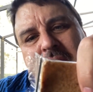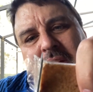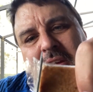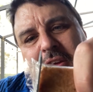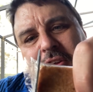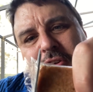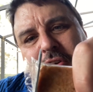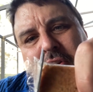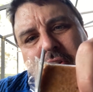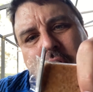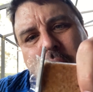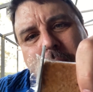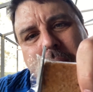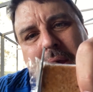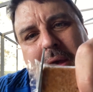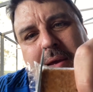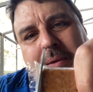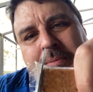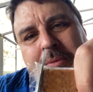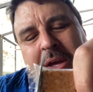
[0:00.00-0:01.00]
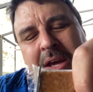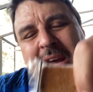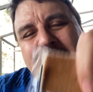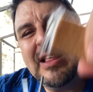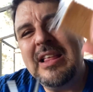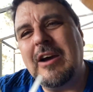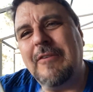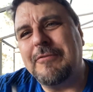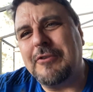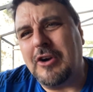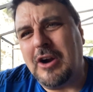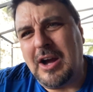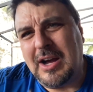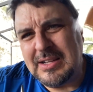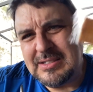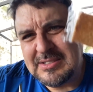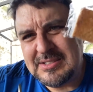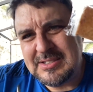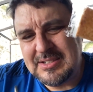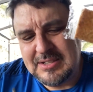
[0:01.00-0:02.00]
in your go bag. Now for
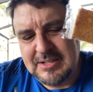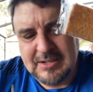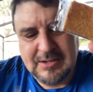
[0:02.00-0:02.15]
us,